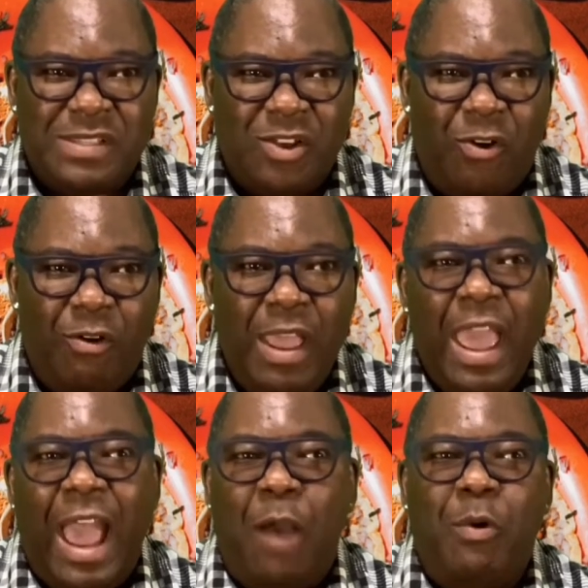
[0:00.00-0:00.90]
So
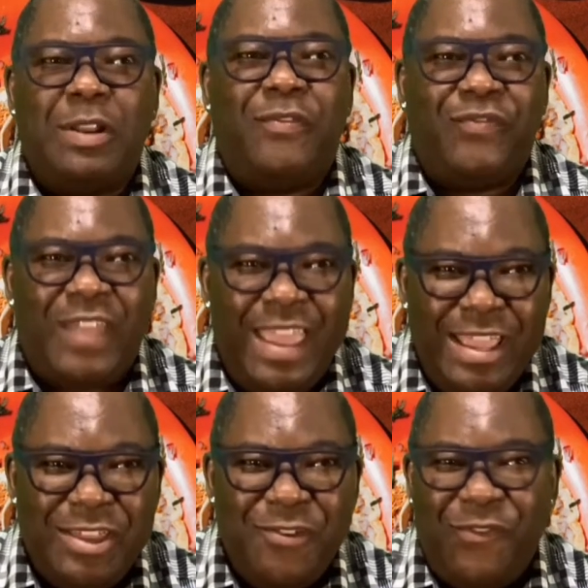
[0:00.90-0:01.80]
I want to
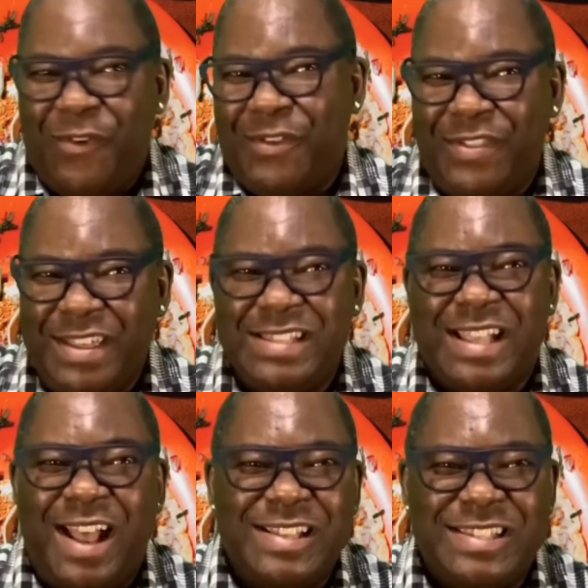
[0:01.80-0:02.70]
thank you for this
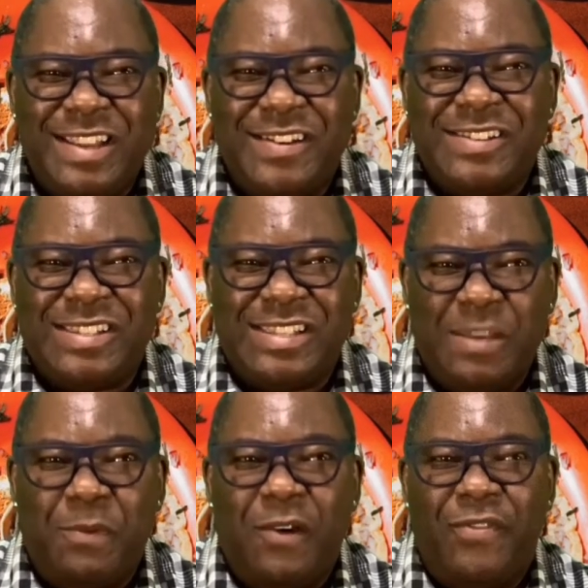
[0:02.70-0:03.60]
concierge
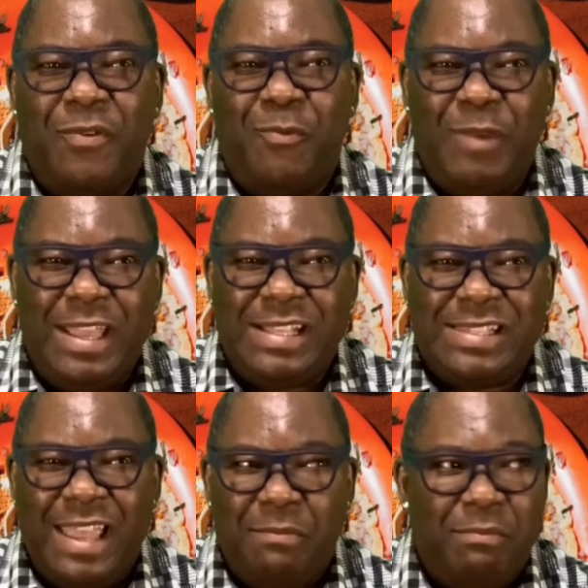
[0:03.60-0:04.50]
tip of the week
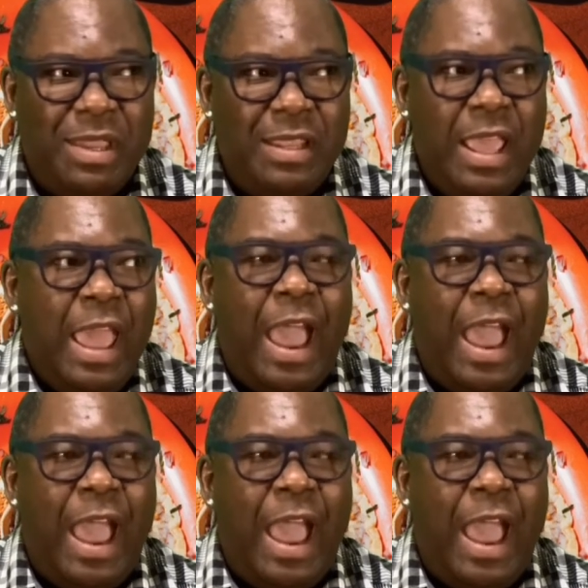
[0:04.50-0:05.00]
segment.